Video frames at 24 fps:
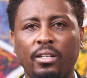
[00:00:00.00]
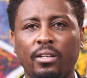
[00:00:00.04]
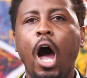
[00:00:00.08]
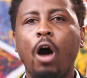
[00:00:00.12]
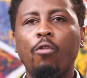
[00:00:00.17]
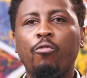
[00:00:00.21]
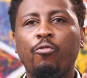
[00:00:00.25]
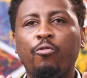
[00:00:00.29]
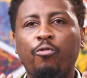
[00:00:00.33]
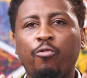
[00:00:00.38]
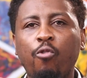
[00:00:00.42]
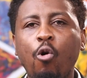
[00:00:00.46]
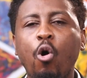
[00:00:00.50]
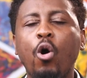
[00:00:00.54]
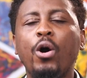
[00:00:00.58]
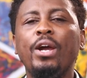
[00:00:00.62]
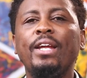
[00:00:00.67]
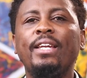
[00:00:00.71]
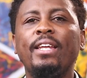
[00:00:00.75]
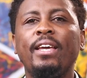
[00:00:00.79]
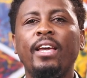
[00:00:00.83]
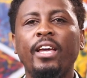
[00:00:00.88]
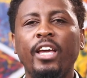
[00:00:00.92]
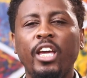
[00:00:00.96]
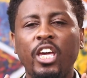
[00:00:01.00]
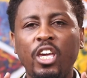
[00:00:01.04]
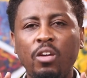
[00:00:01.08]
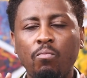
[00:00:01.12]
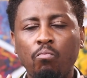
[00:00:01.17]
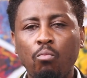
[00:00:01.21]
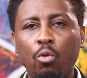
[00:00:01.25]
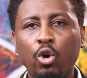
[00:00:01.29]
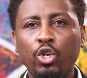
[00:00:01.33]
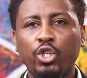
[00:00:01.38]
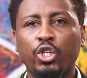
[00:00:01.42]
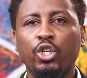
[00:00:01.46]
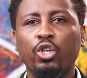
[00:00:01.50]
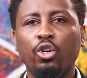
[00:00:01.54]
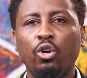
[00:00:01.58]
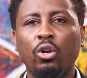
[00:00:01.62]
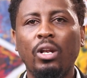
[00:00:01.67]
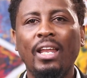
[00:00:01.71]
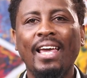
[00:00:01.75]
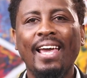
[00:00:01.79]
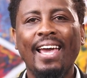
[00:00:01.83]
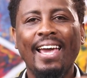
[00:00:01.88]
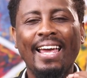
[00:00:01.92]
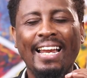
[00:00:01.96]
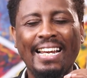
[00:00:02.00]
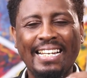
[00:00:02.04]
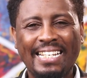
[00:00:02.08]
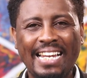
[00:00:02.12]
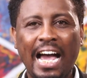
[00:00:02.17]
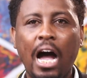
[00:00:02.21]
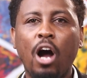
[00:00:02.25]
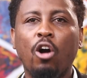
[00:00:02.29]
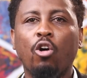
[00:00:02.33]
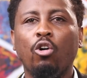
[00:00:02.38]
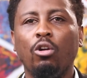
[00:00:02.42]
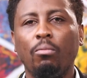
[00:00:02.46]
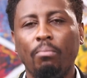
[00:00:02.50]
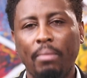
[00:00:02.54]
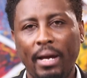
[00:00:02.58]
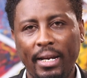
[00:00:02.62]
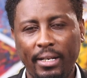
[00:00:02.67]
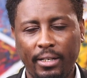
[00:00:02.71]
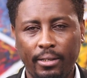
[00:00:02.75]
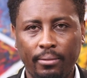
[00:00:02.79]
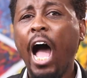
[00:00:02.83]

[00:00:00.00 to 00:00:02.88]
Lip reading: Avoid emotional entanglement.